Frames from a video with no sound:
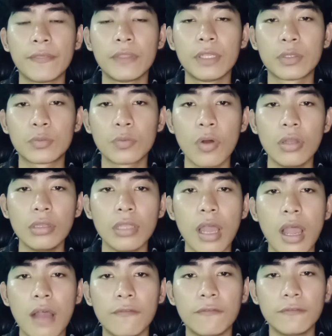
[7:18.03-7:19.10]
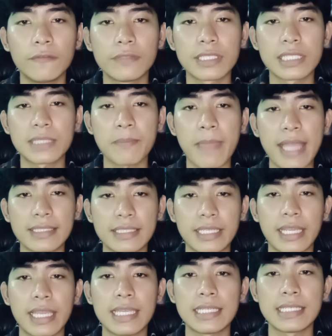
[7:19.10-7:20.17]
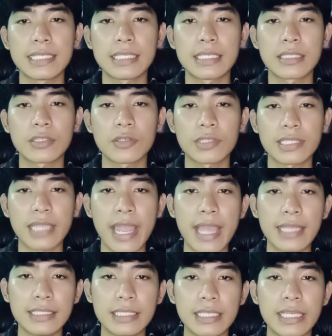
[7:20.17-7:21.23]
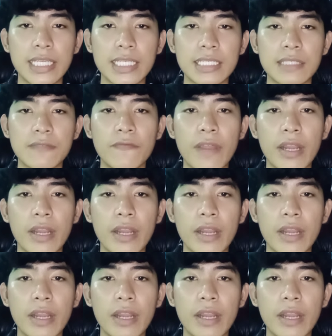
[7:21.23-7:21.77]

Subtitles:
The role of semantics is society is